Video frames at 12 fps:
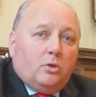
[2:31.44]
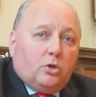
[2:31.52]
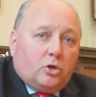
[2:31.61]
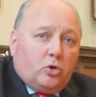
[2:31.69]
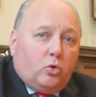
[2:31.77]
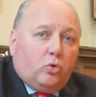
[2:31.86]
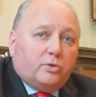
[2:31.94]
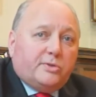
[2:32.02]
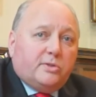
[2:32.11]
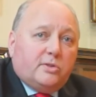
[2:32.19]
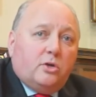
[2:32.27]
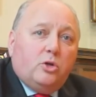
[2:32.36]
The
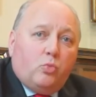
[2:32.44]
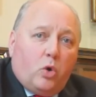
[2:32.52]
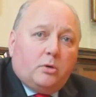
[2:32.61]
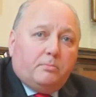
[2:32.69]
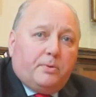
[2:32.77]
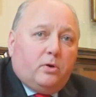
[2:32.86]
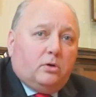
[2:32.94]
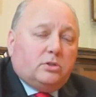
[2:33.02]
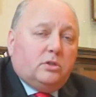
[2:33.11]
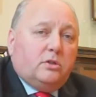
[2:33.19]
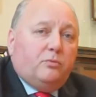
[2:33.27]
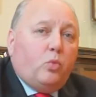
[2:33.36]
course is only one
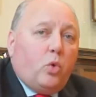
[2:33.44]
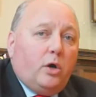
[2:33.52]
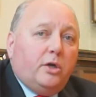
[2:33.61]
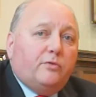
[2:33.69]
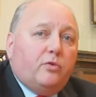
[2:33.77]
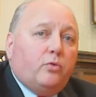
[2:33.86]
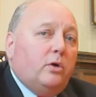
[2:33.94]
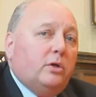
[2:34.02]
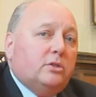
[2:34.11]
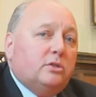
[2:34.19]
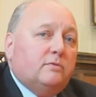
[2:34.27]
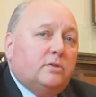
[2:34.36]
part of the wide
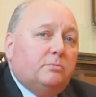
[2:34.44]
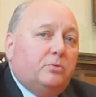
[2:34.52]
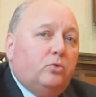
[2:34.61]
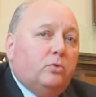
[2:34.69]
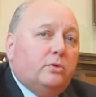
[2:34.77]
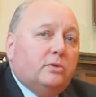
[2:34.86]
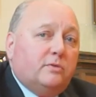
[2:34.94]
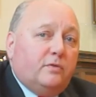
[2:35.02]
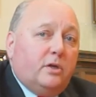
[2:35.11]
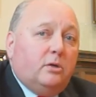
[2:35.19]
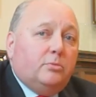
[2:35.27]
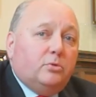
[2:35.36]
variety of support that's
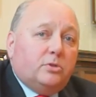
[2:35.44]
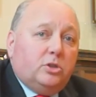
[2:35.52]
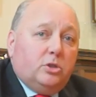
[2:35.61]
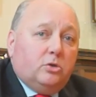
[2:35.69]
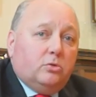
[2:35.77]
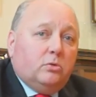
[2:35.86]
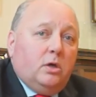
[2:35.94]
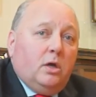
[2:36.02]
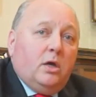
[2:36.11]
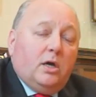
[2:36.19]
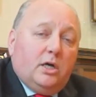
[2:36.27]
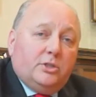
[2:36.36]
available to you
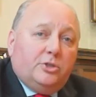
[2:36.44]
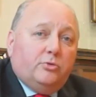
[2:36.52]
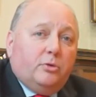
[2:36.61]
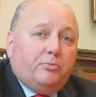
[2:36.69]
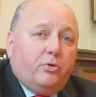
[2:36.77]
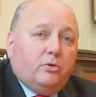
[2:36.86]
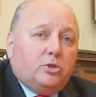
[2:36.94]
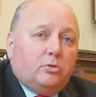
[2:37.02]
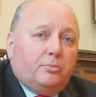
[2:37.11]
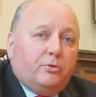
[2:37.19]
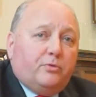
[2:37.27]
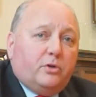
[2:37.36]
as you approach
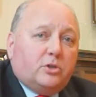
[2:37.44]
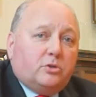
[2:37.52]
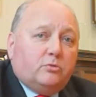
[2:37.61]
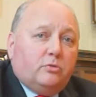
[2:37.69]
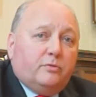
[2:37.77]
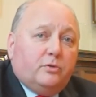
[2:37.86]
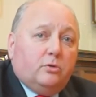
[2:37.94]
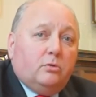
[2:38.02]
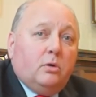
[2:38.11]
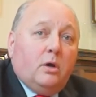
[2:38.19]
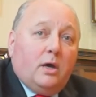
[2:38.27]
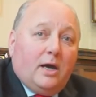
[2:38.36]
your professional review
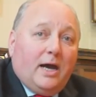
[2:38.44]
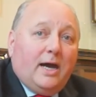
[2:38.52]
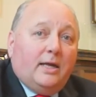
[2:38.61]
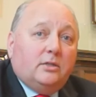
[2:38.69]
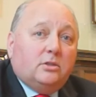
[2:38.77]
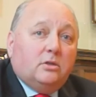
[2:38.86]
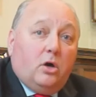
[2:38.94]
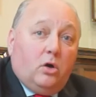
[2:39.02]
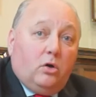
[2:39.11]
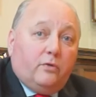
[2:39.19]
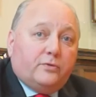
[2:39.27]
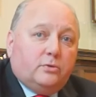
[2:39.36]
and
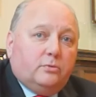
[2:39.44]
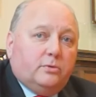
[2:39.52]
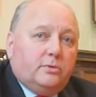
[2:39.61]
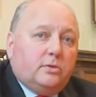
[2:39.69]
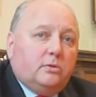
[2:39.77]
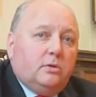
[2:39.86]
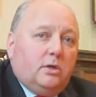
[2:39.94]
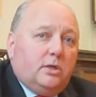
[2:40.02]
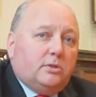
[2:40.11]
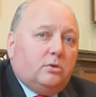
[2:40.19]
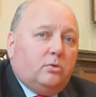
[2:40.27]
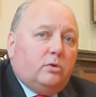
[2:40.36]
afterwards
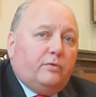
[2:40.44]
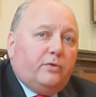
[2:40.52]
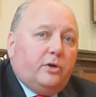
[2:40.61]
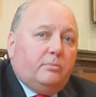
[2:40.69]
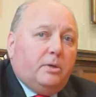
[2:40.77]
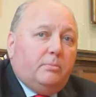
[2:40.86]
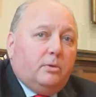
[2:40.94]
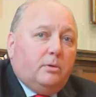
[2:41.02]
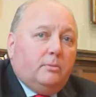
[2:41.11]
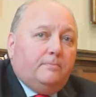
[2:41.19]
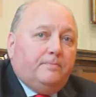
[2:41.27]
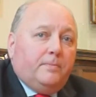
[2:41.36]
as a qualified member.